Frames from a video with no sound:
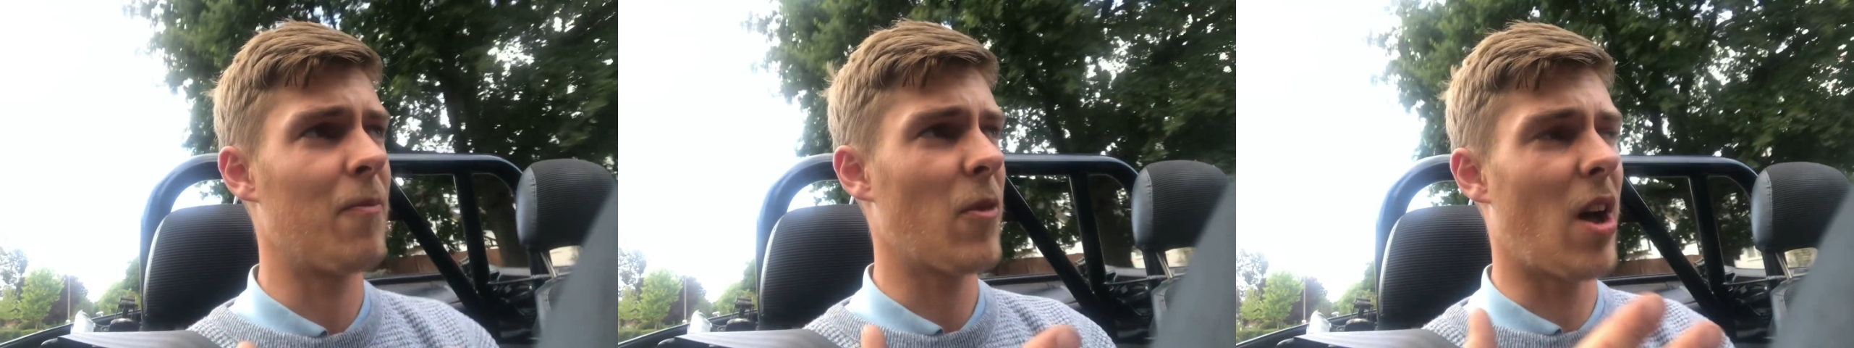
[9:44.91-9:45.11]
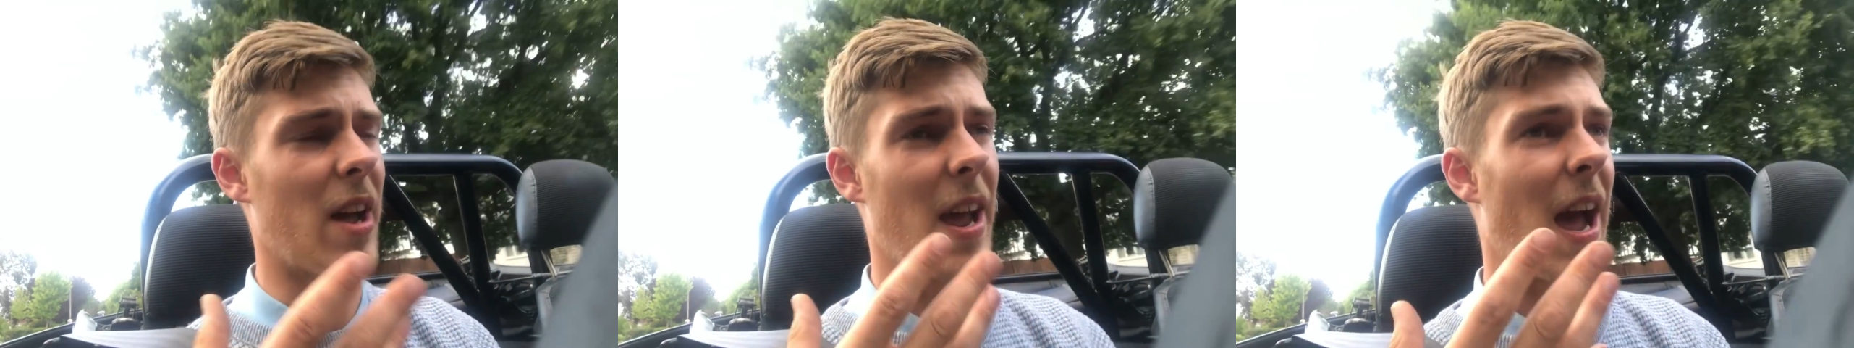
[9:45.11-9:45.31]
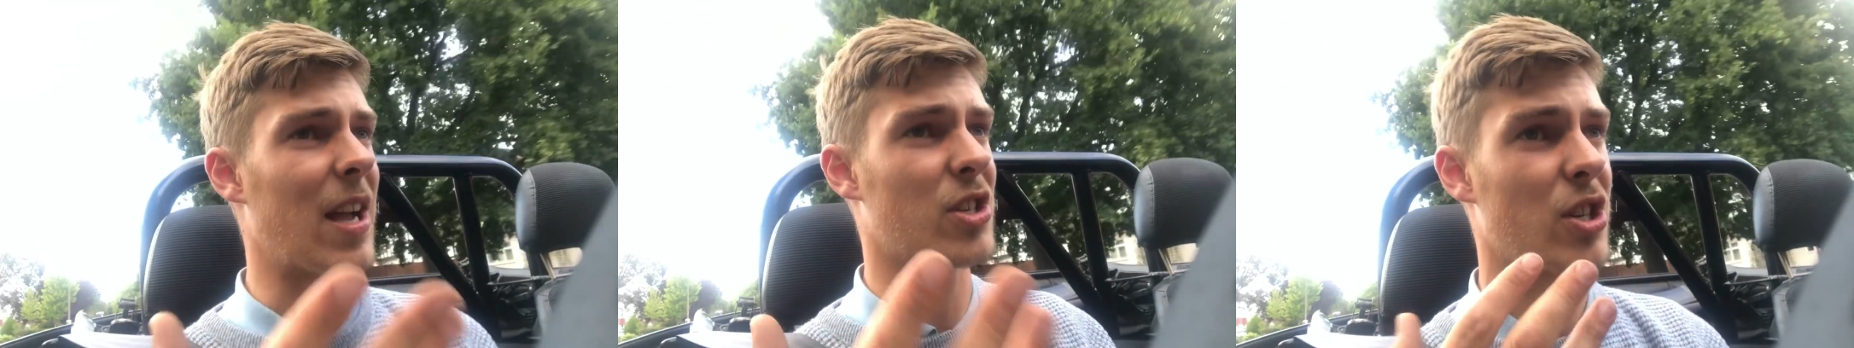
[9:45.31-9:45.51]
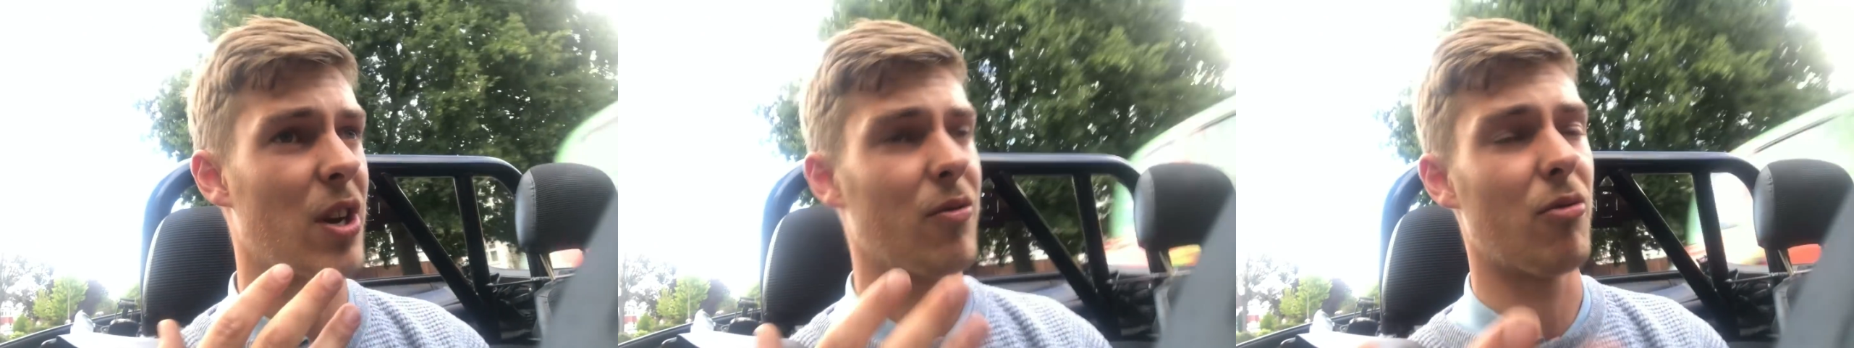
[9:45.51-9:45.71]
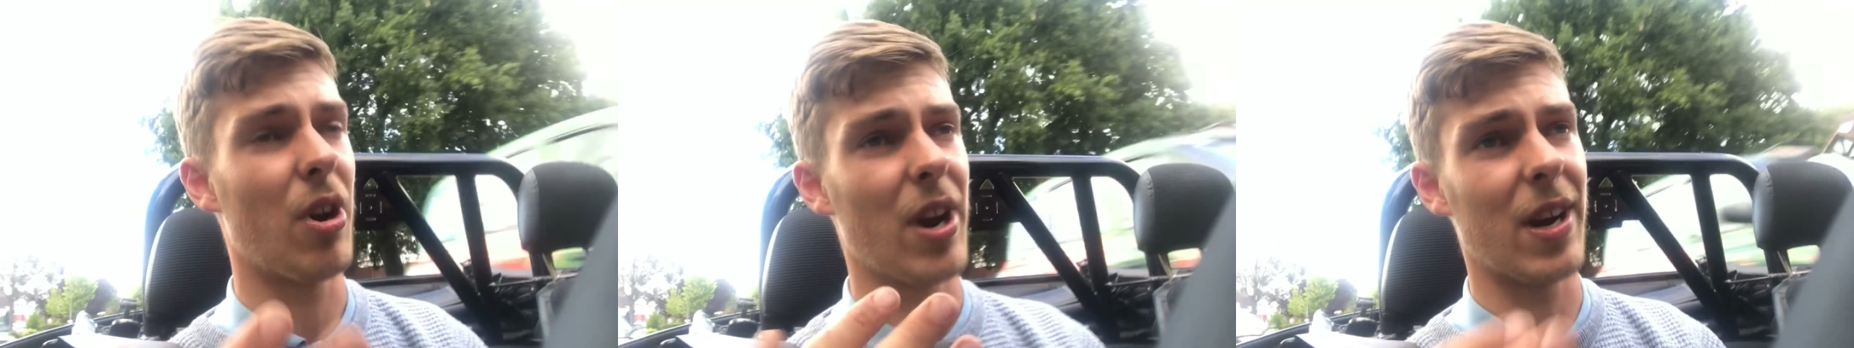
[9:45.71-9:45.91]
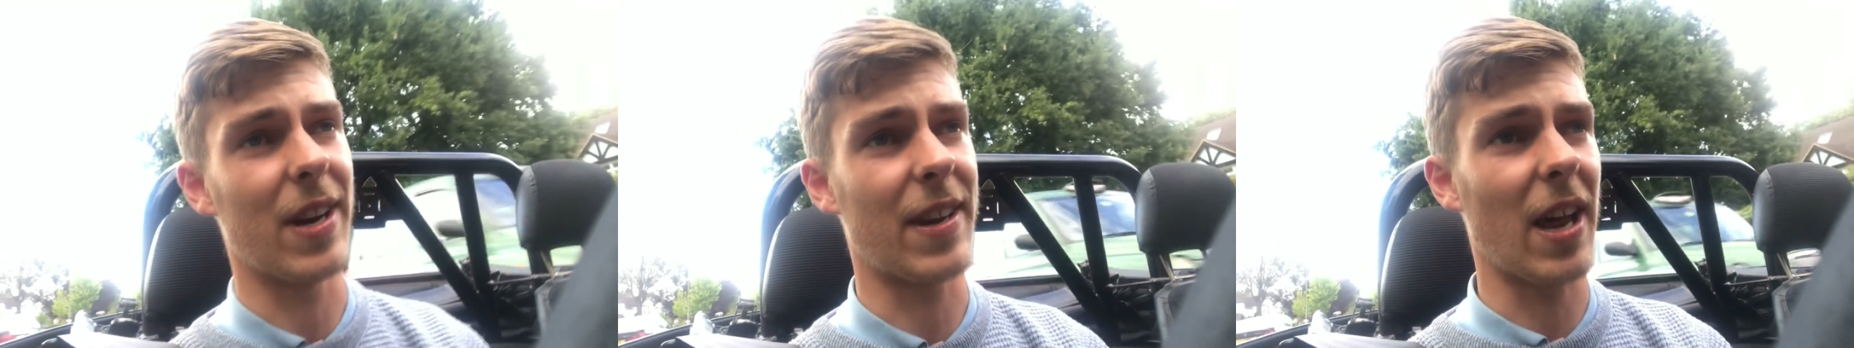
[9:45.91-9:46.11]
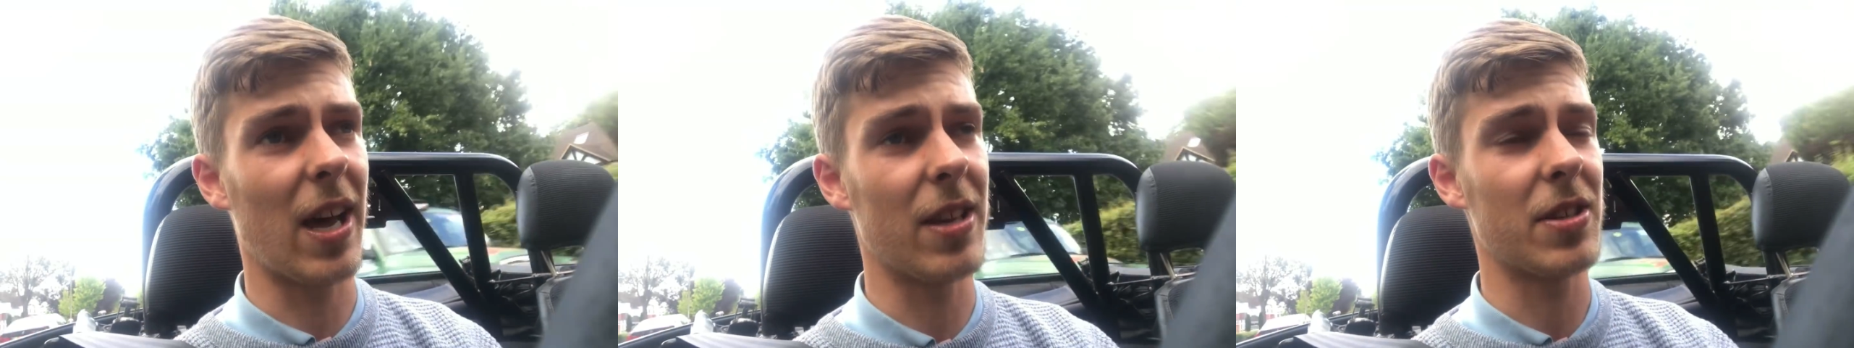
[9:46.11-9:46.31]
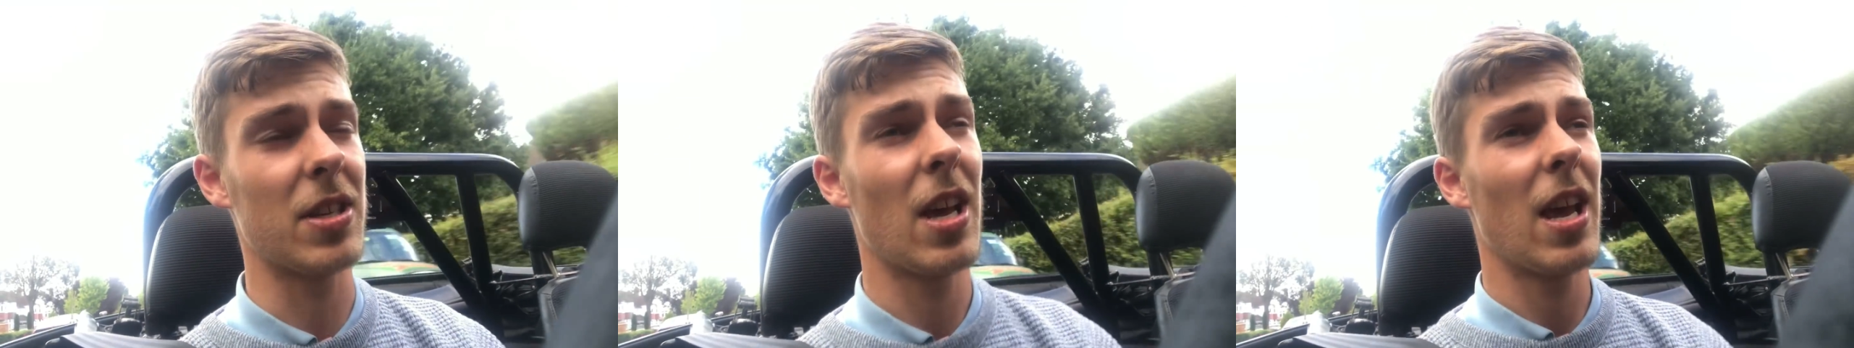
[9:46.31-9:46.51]
it actually really
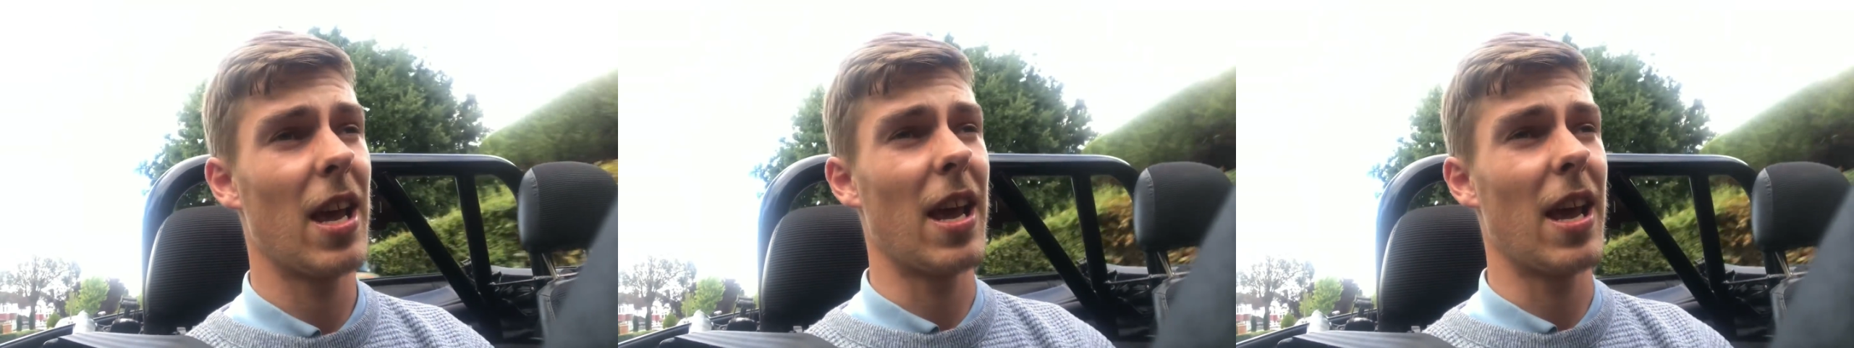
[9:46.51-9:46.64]
does.